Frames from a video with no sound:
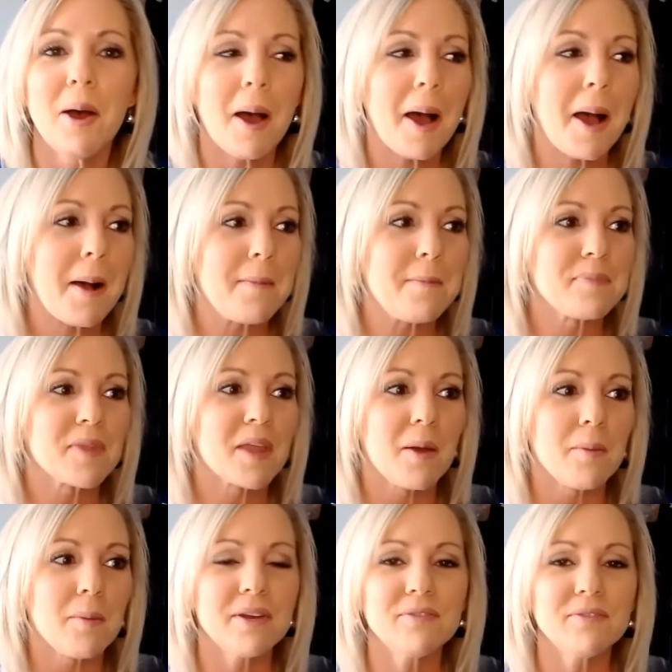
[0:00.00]

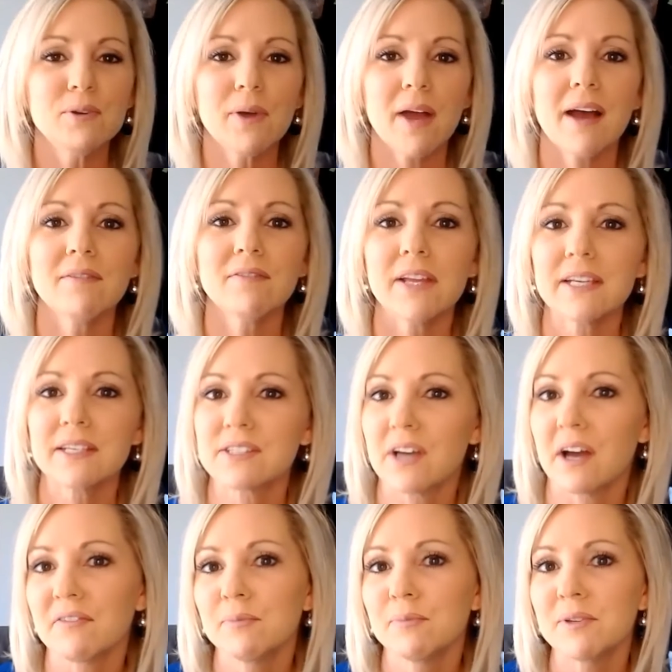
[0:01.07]
But if you have like
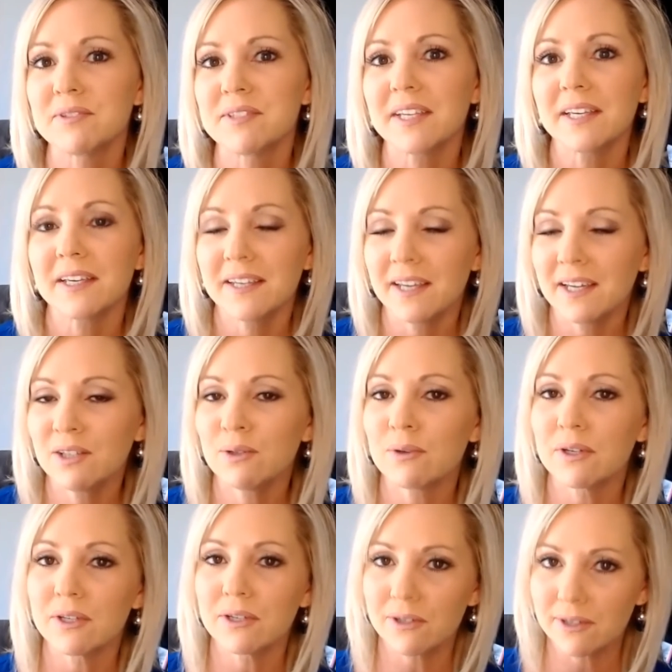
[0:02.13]
soft music, again, you
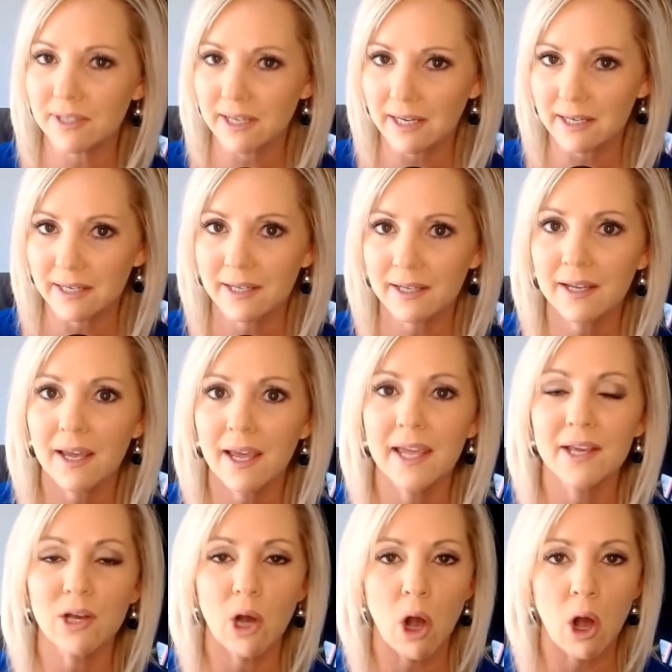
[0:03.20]
are creating
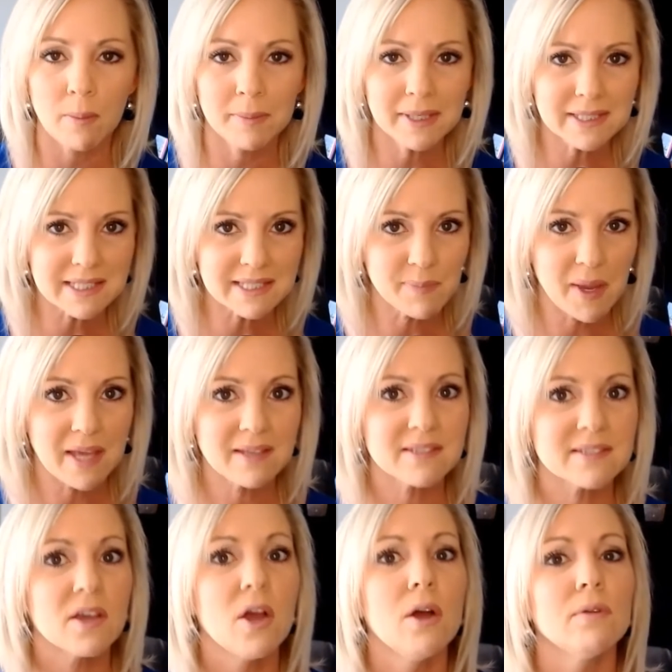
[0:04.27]
a calming
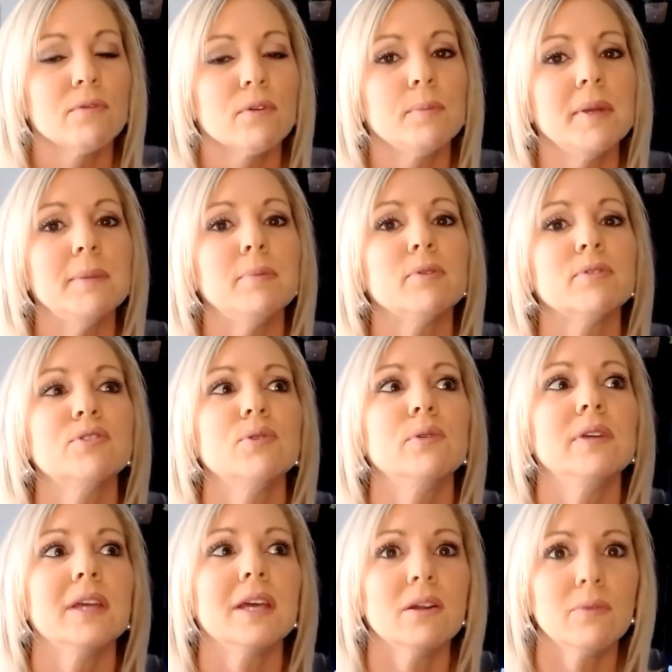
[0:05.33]
space for people
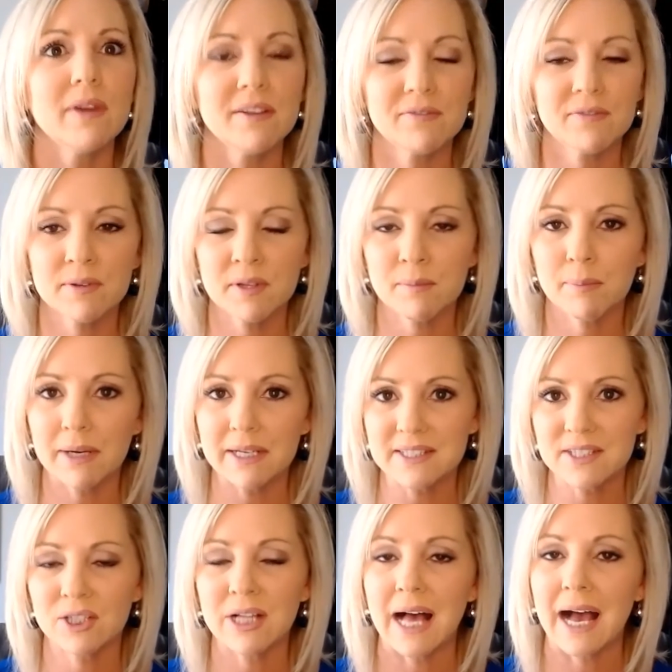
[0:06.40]
to get away from the
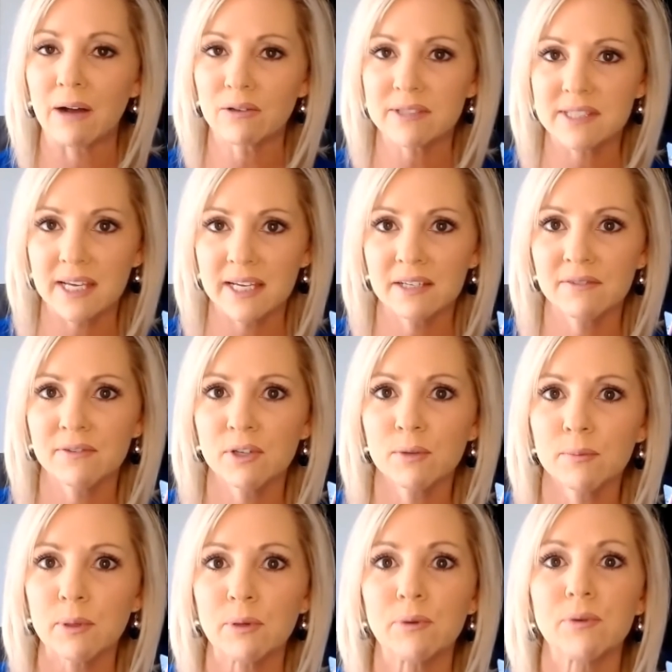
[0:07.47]
bustle outside of
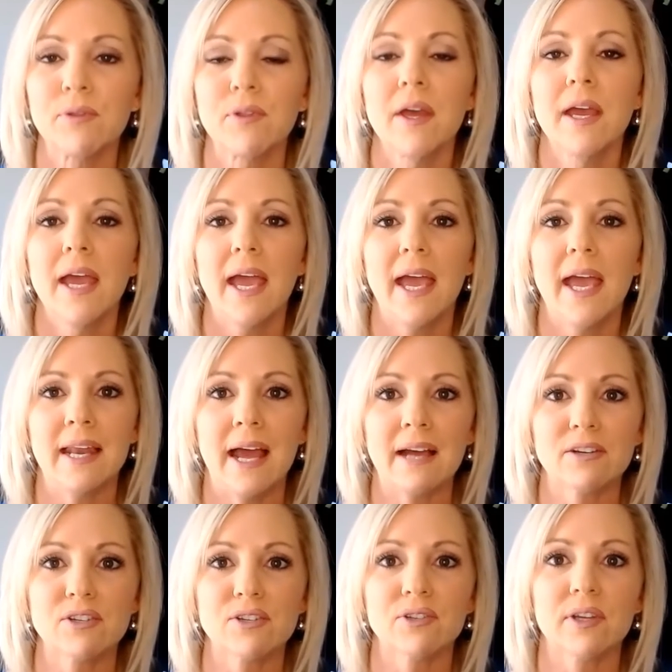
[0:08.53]
your booth and
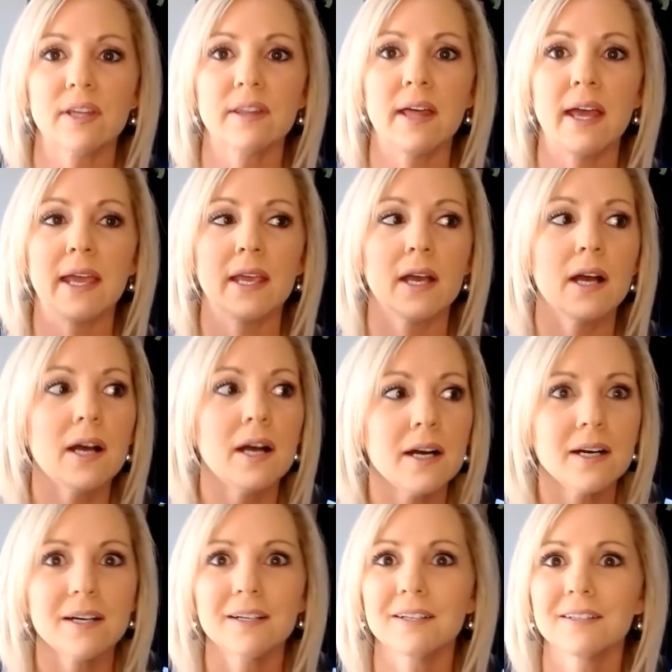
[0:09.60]
actually like
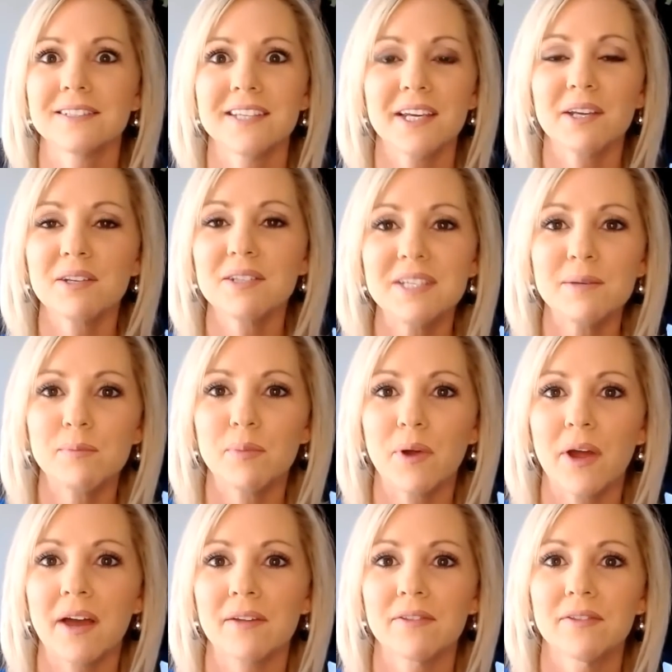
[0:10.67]
take a deep
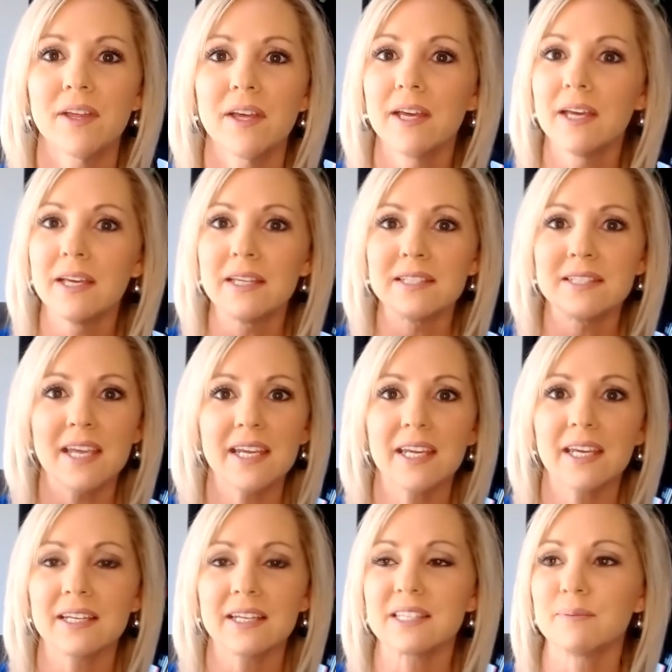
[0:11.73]
breath, take
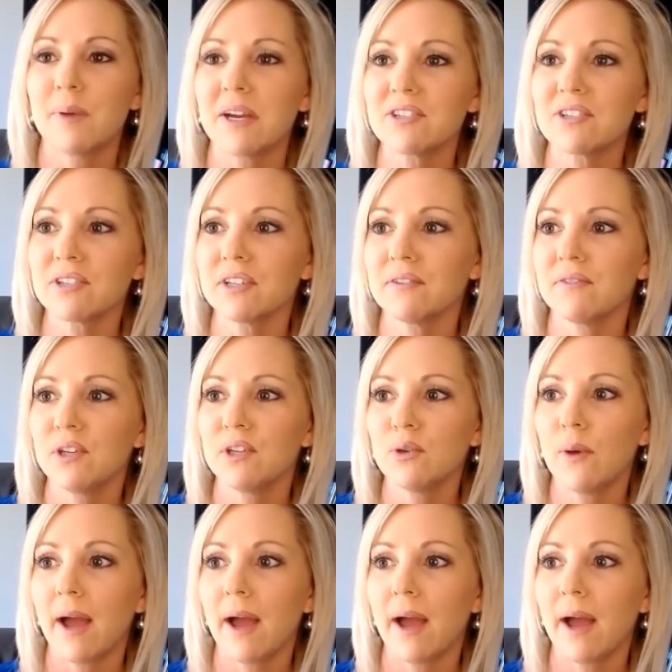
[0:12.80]
in, especially if you